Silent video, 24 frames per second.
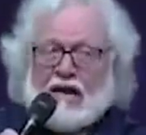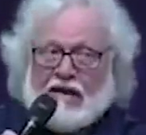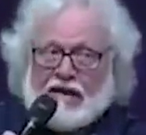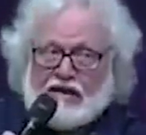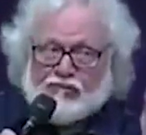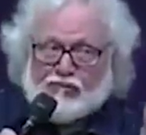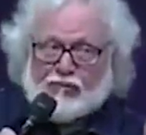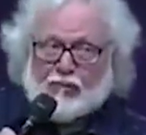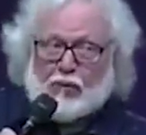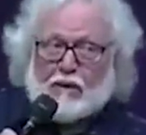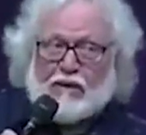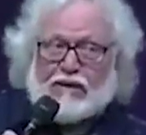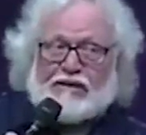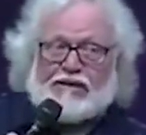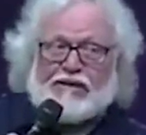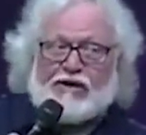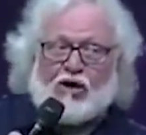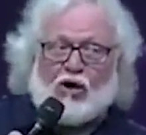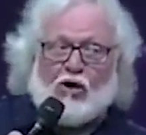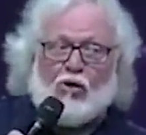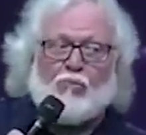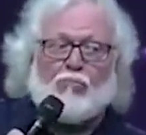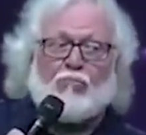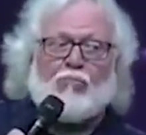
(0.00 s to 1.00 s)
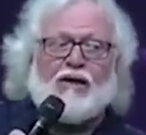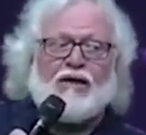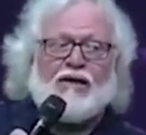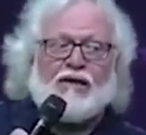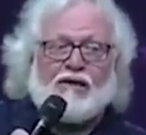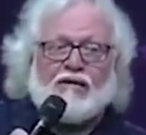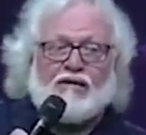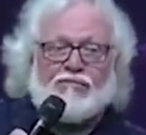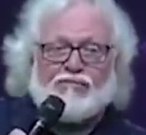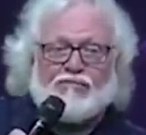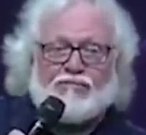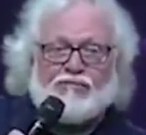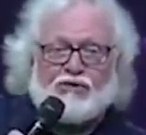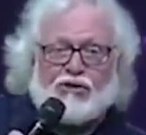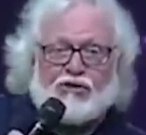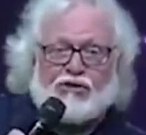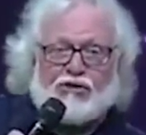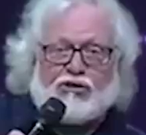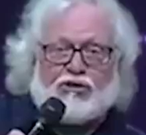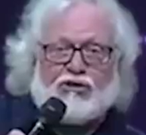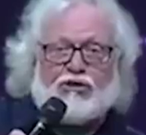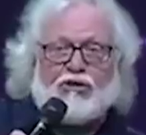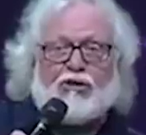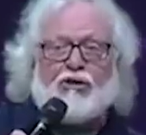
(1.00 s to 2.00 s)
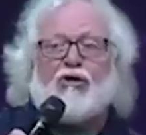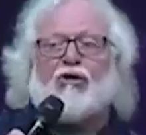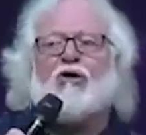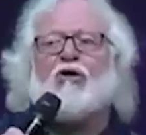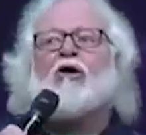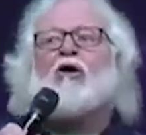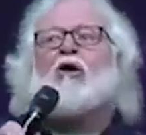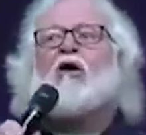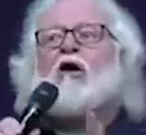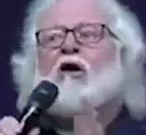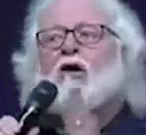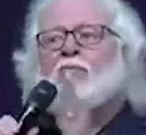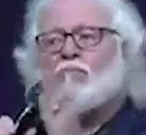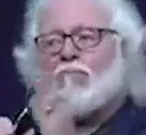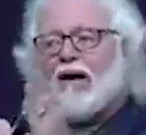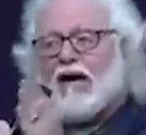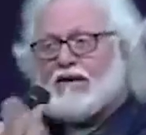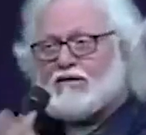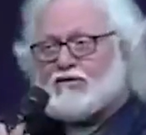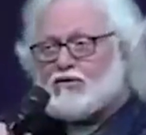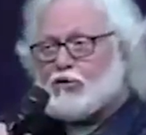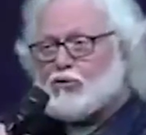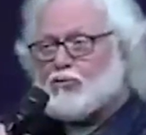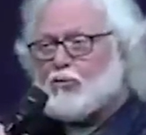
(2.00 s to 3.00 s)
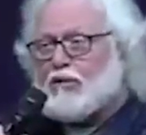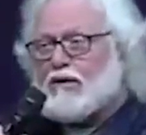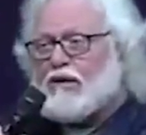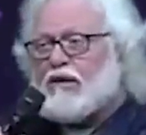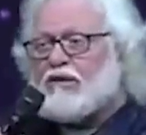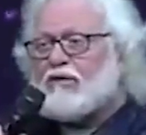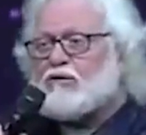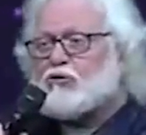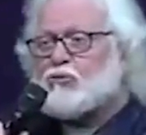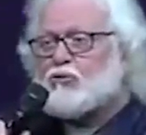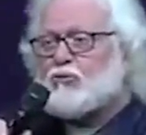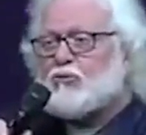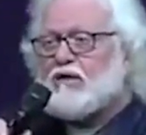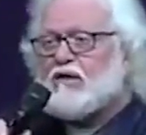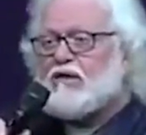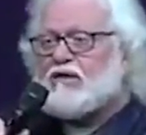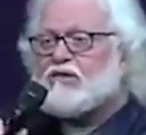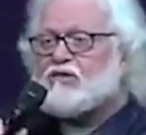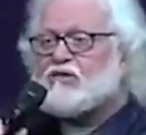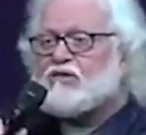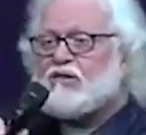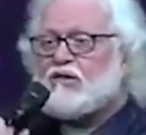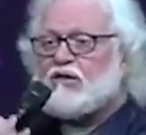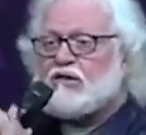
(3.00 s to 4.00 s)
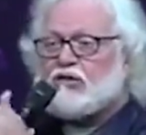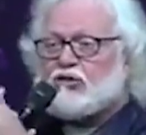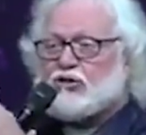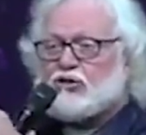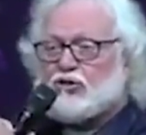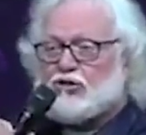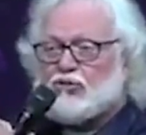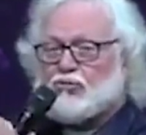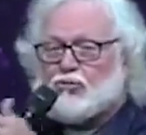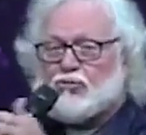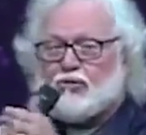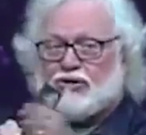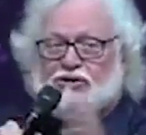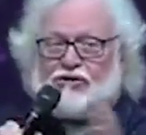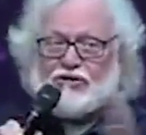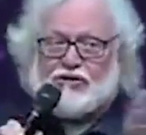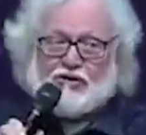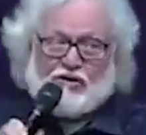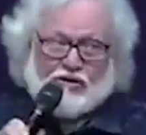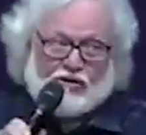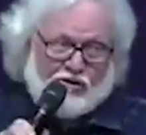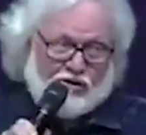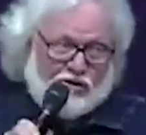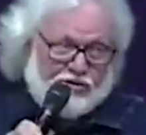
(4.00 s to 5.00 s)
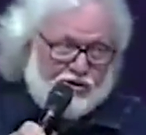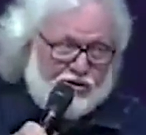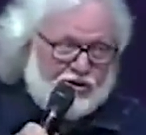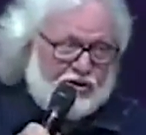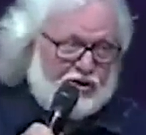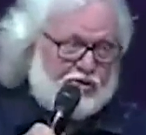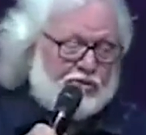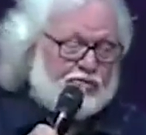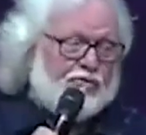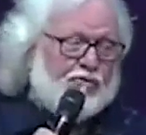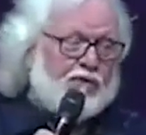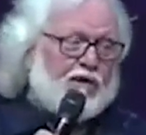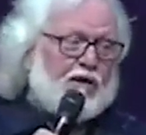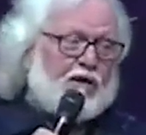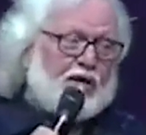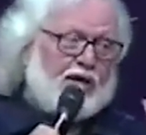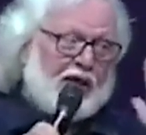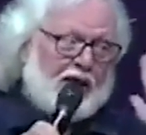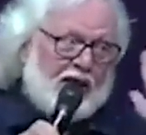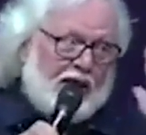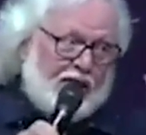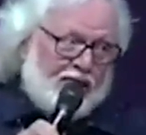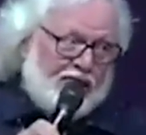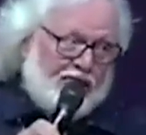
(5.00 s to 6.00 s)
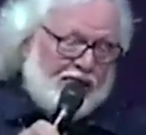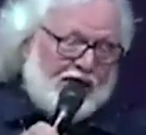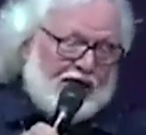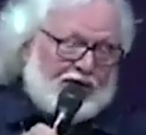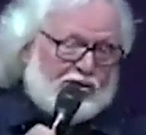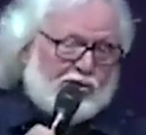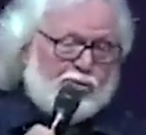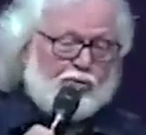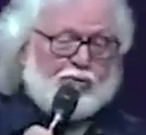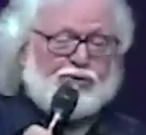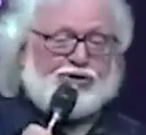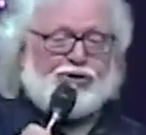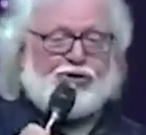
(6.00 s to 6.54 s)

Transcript: If we don't make it this year, by 2026, you with younger children, that's